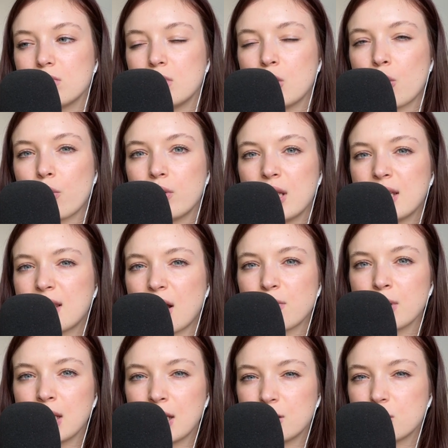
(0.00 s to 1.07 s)
don't need
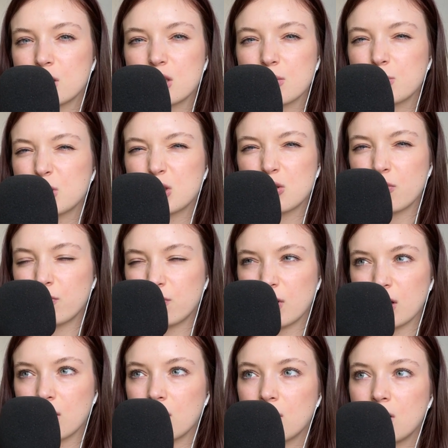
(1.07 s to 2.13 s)
that relationships to
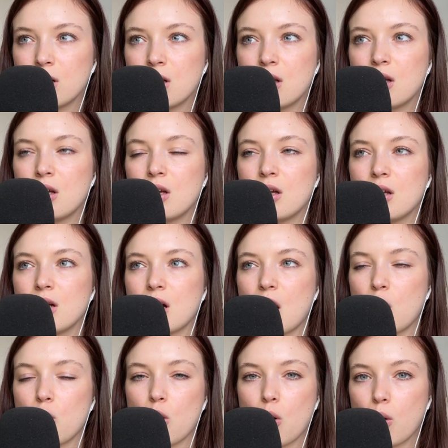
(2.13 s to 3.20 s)
fill a
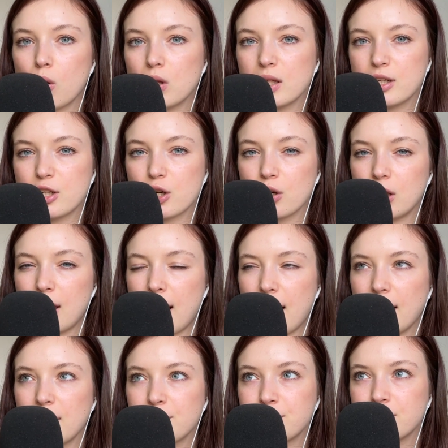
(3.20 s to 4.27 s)
hole in your
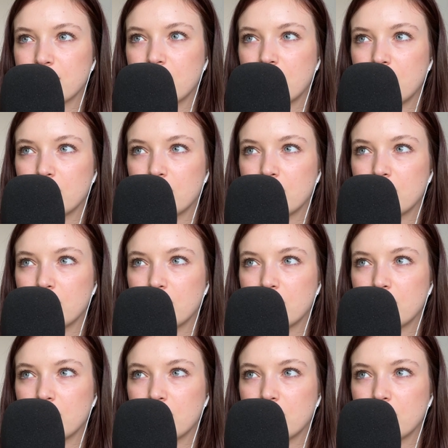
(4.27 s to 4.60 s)
life.